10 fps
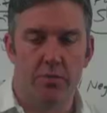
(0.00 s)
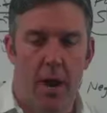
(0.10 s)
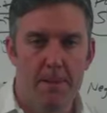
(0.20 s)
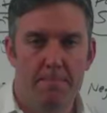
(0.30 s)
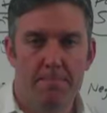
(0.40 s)

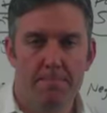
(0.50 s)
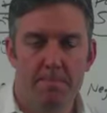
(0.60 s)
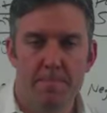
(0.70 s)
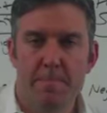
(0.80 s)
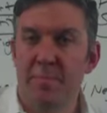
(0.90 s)
right?
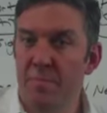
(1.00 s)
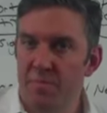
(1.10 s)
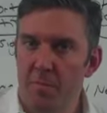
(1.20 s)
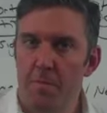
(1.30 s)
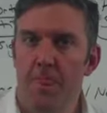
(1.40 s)

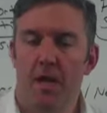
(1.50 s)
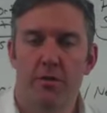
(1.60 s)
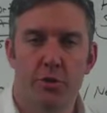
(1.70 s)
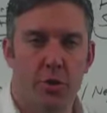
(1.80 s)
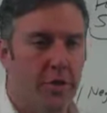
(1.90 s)

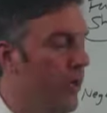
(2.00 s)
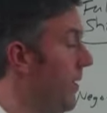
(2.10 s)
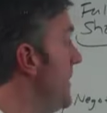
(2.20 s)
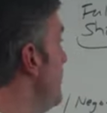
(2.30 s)
Sure you could.